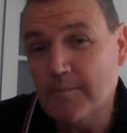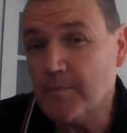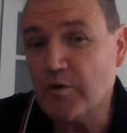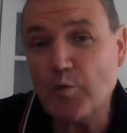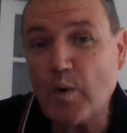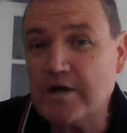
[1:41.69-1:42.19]

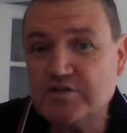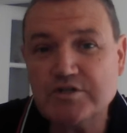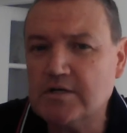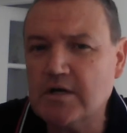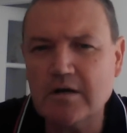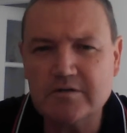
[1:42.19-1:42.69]
By the way
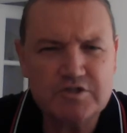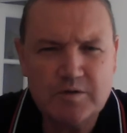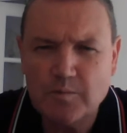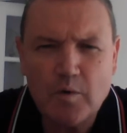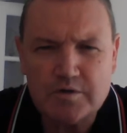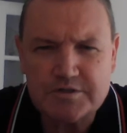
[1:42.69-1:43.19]
she danced,
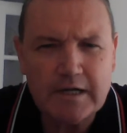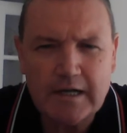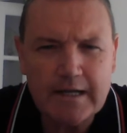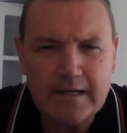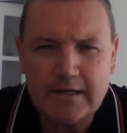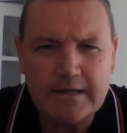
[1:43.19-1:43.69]
she was
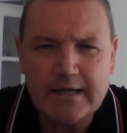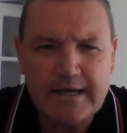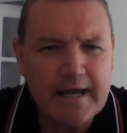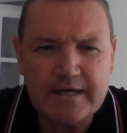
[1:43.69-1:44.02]
clearly an